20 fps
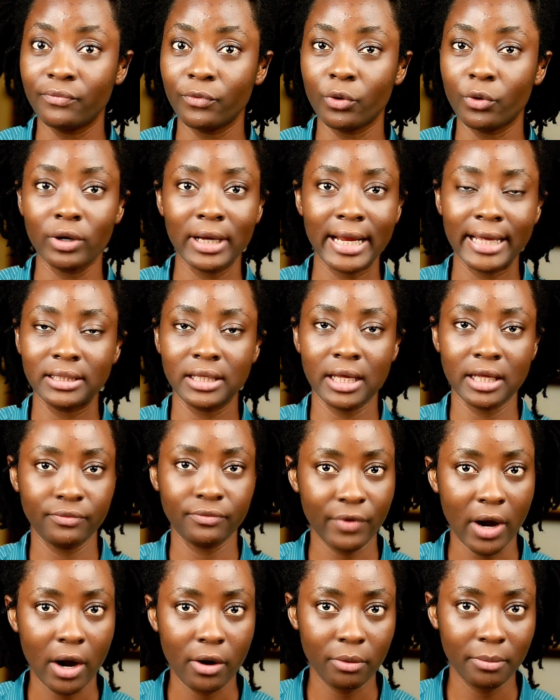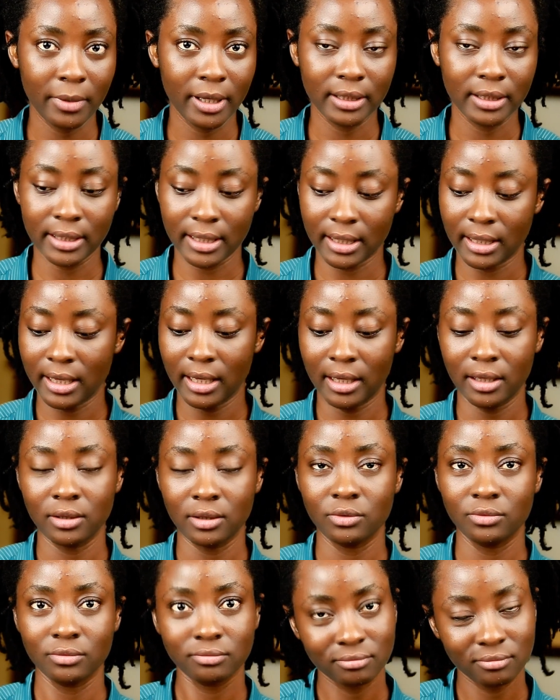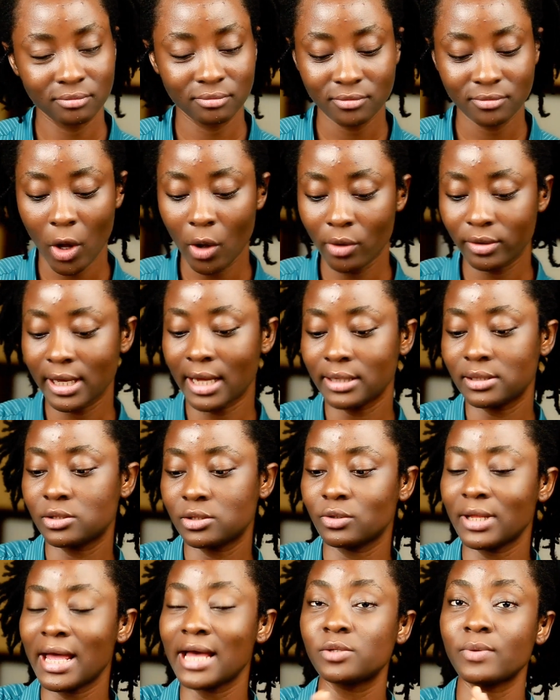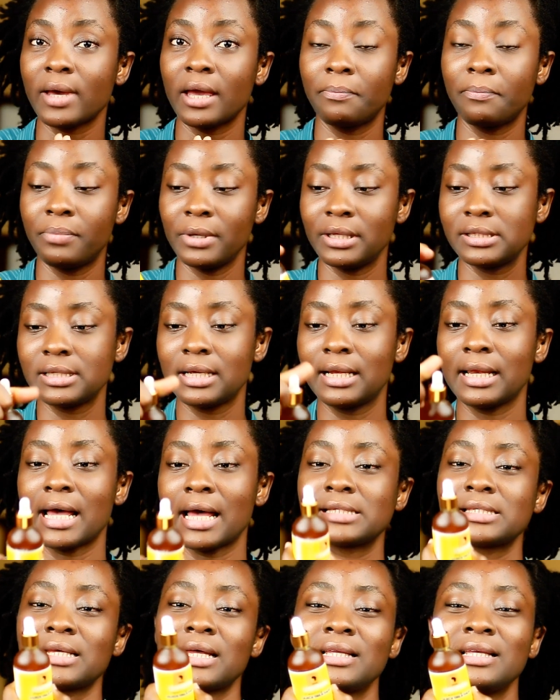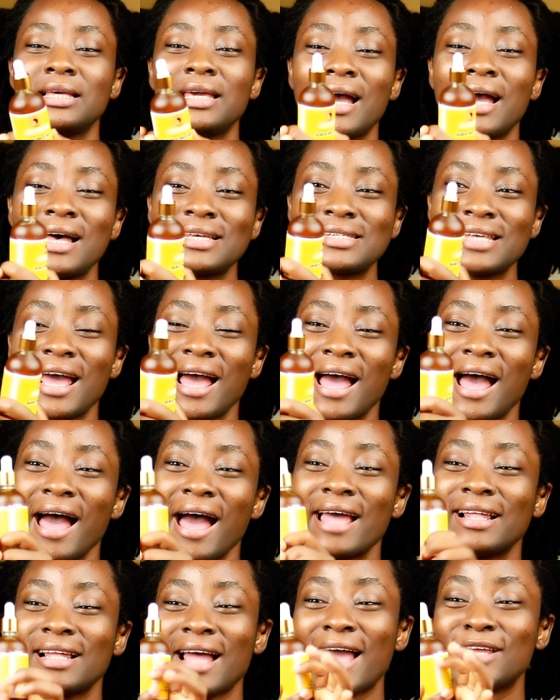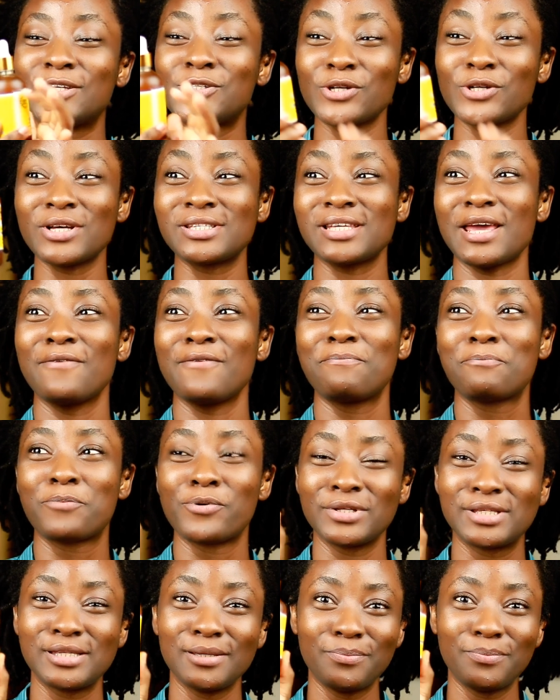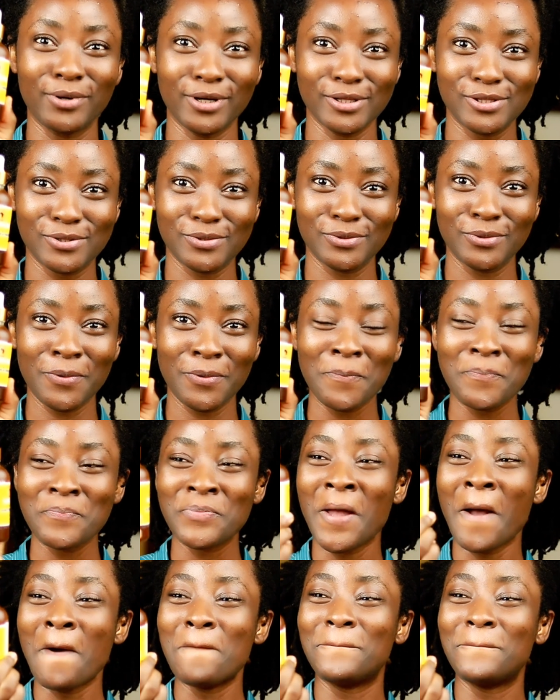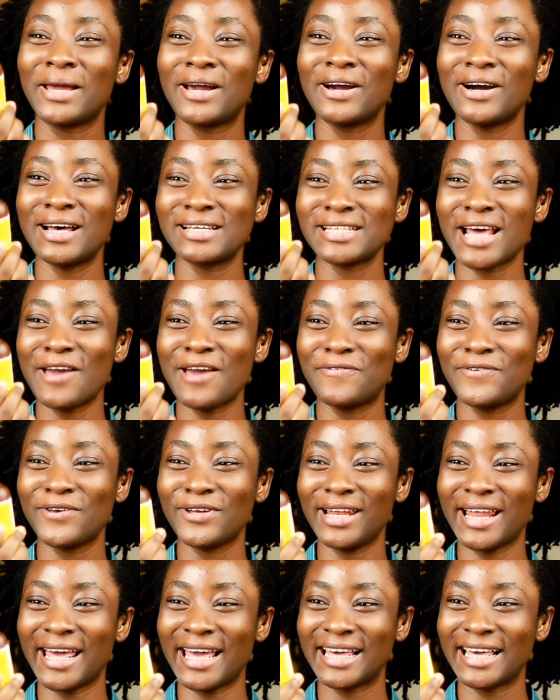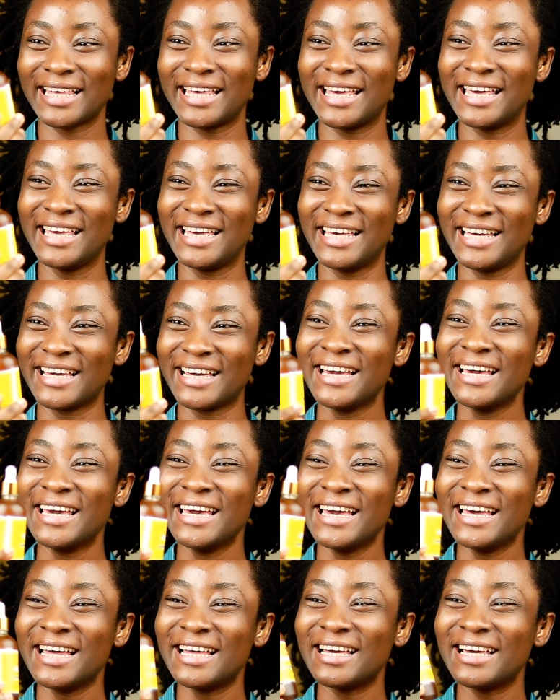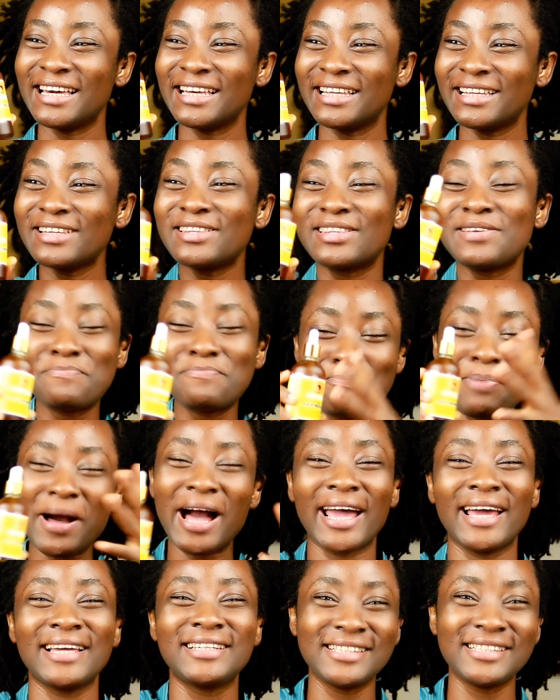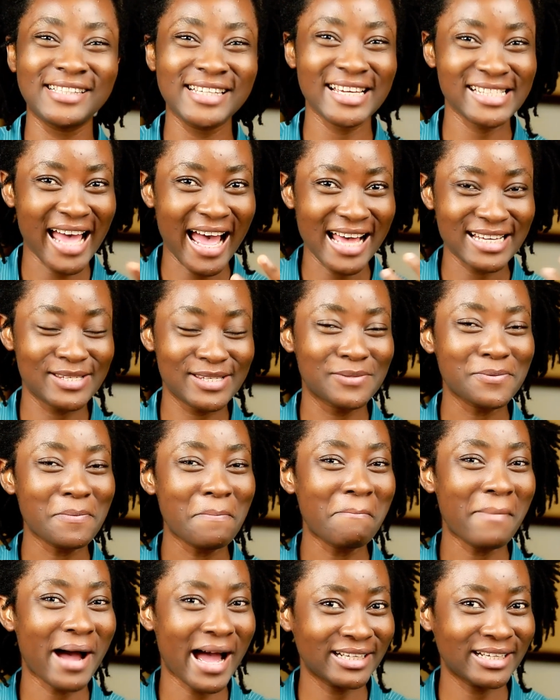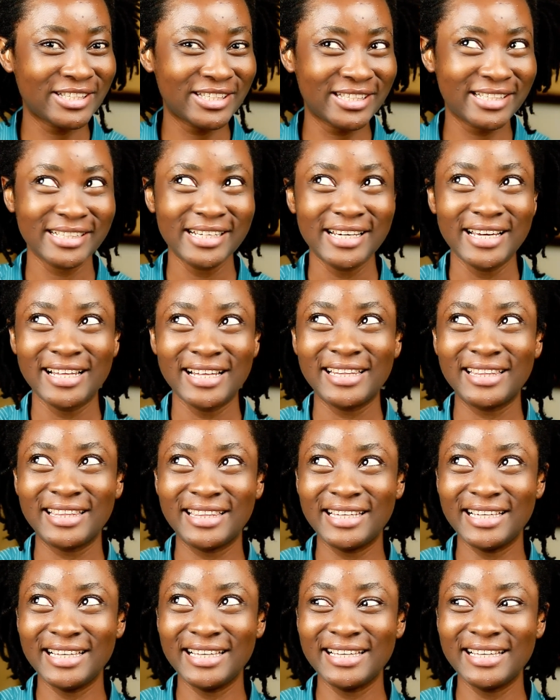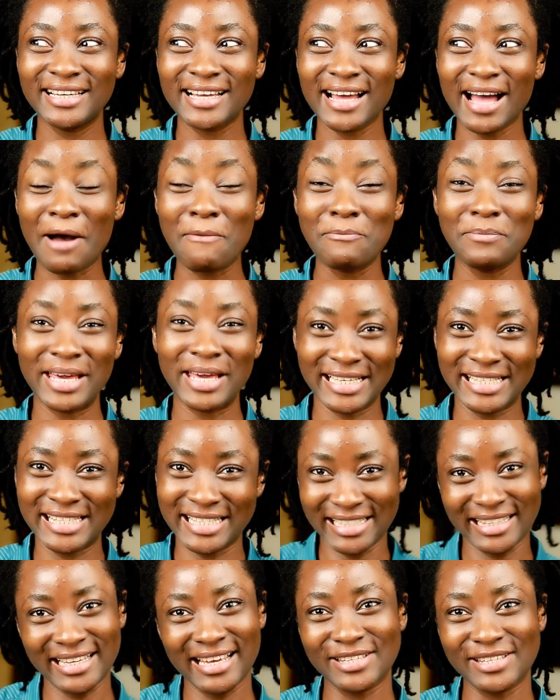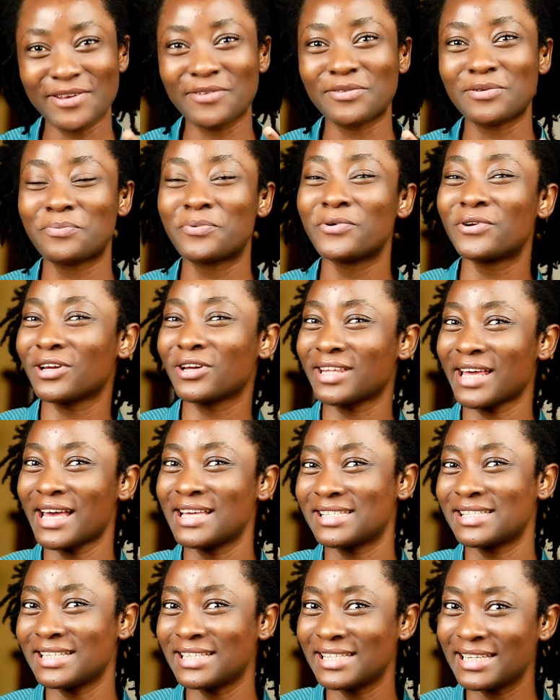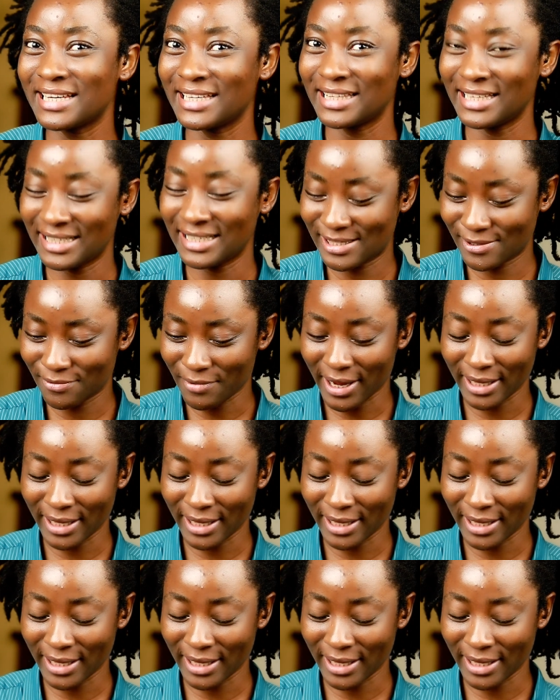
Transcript: for like the environment and like, you know, all that. So that's why I picked glass, and it has I chose a pretty bottle because I feel like the packaging just has to match the amazingness of the product that is in it,